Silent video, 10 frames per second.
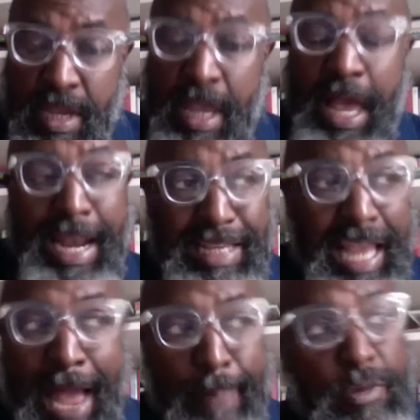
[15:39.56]
And as it
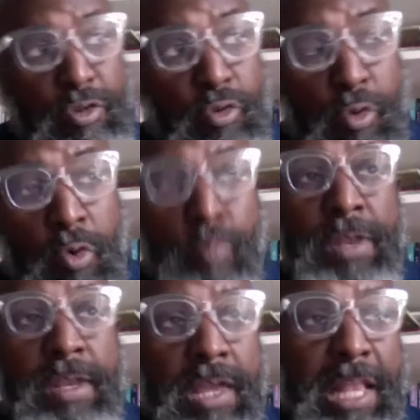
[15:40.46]
happened through
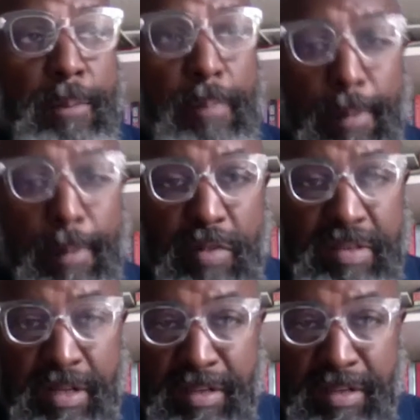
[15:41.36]
COVID, that public resonance